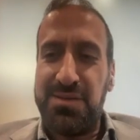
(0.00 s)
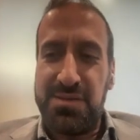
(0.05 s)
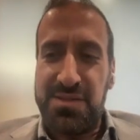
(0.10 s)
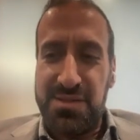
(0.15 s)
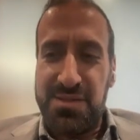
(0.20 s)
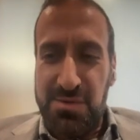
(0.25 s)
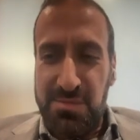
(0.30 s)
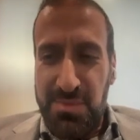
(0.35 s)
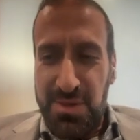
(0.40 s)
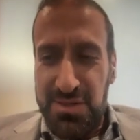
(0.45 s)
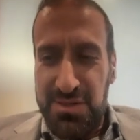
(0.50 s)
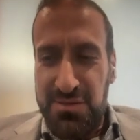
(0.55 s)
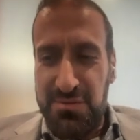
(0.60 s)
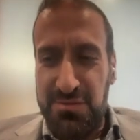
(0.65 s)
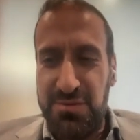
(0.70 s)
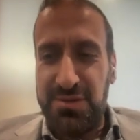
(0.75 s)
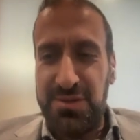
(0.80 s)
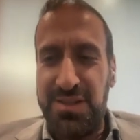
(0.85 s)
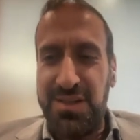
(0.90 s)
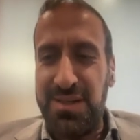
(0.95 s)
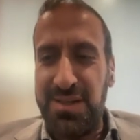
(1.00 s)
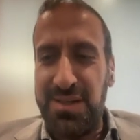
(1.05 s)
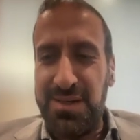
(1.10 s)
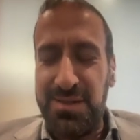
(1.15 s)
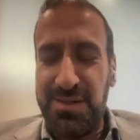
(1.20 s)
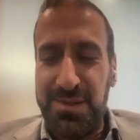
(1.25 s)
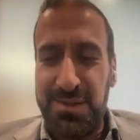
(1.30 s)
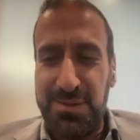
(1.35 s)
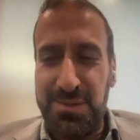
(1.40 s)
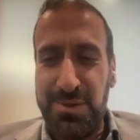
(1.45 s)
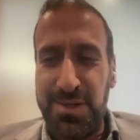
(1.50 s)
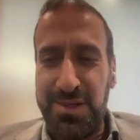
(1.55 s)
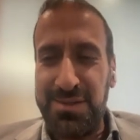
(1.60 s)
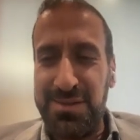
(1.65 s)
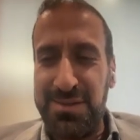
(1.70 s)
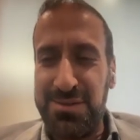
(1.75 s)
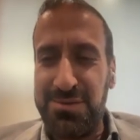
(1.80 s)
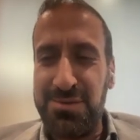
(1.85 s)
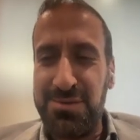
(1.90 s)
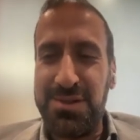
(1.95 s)
you so much for the great
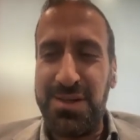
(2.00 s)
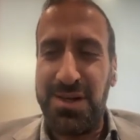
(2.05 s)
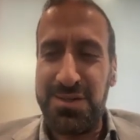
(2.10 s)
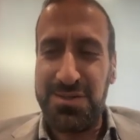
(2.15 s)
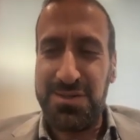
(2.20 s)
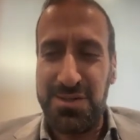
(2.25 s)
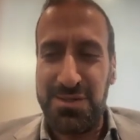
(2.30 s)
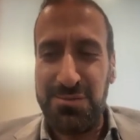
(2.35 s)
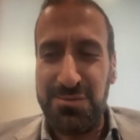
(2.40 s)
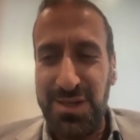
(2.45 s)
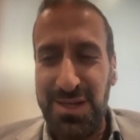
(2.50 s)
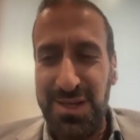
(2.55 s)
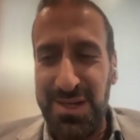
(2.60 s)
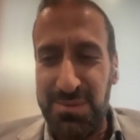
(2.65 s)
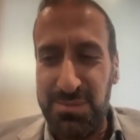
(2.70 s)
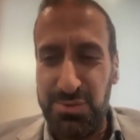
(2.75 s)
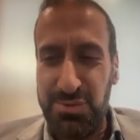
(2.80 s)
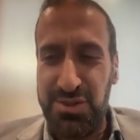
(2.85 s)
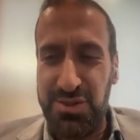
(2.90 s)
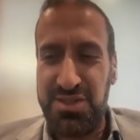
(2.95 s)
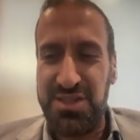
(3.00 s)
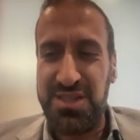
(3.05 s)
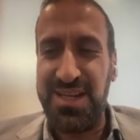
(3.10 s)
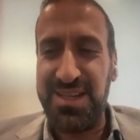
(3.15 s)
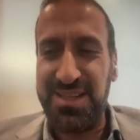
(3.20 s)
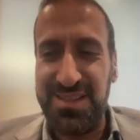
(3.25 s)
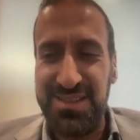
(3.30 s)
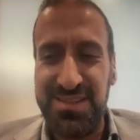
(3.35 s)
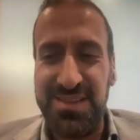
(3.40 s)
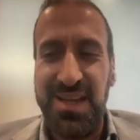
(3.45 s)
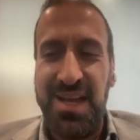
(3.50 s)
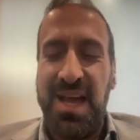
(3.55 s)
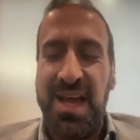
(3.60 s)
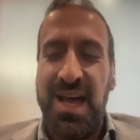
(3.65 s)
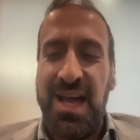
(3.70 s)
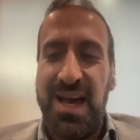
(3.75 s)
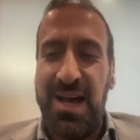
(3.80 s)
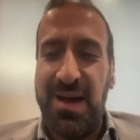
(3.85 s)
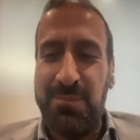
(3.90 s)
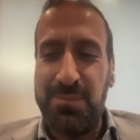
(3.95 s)
introduction. Really appreciate it.
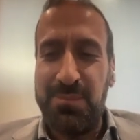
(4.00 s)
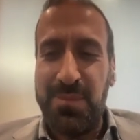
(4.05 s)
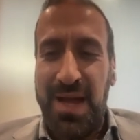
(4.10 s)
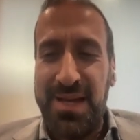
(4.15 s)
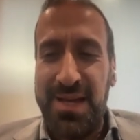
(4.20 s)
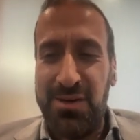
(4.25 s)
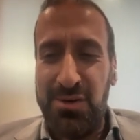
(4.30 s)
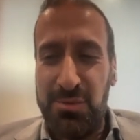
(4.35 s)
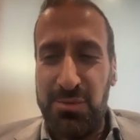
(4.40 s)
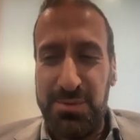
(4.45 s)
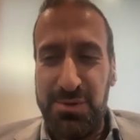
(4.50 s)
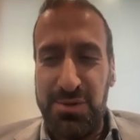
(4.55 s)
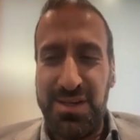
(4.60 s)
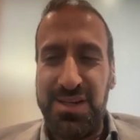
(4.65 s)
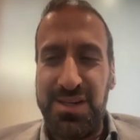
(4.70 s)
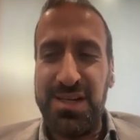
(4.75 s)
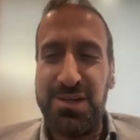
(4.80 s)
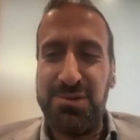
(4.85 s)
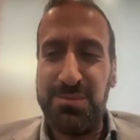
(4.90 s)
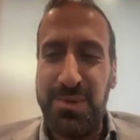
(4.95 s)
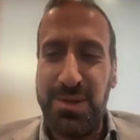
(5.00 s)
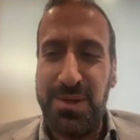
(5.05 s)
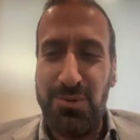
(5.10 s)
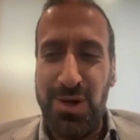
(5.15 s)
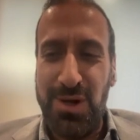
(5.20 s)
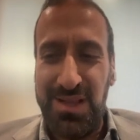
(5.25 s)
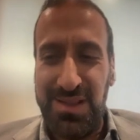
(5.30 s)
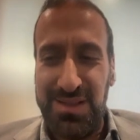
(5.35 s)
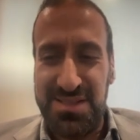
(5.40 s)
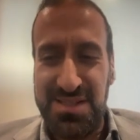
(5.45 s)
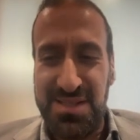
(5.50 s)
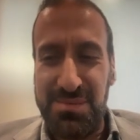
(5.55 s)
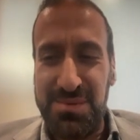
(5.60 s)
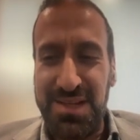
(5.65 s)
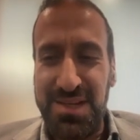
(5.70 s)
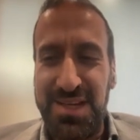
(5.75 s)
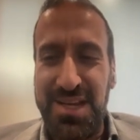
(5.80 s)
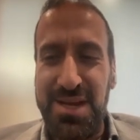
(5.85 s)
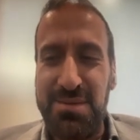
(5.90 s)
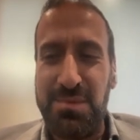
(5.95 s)
I hope you can hear me well.
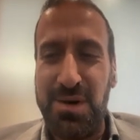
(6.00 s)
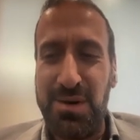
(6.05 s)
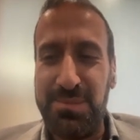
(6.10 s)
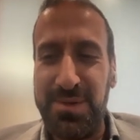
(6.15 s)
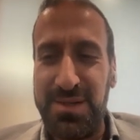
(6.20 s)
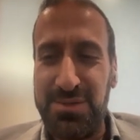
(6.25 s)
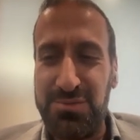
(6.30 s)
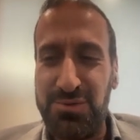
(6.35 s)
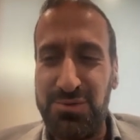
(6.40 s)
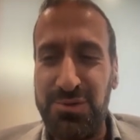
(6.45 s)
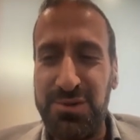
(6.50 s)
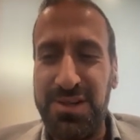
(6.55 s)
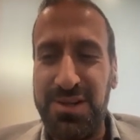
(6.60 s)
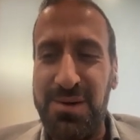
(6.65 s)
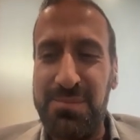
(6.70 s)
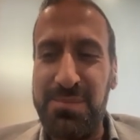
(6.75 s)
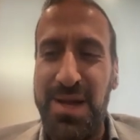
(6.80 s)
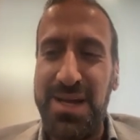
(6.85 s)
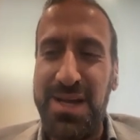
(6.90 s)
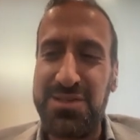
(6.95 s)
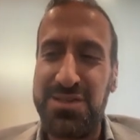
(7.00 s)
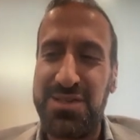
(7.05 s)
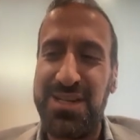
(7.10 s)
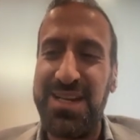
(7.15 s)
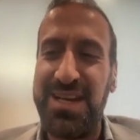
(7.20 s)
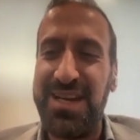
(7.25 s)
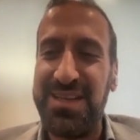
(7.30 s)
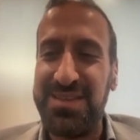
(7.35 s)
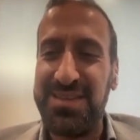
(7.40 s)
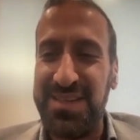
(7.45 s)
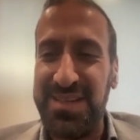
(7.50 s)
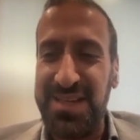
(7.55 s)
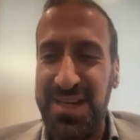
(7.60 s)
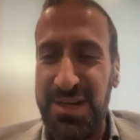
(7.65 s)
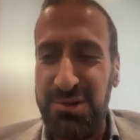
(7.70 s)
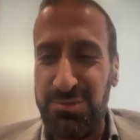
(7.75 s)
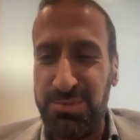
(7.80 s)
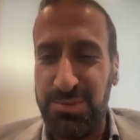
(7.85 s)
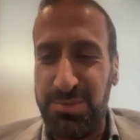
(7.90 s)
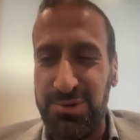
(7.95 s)
Something came up at work. I'm actually at the
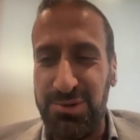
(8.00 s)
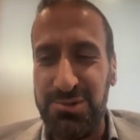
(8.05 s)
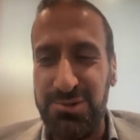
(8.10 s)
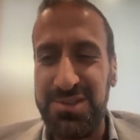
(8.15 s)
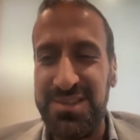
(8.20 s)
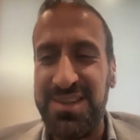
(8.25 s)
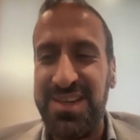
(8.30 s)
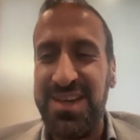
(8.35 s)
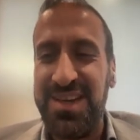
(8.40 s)
airport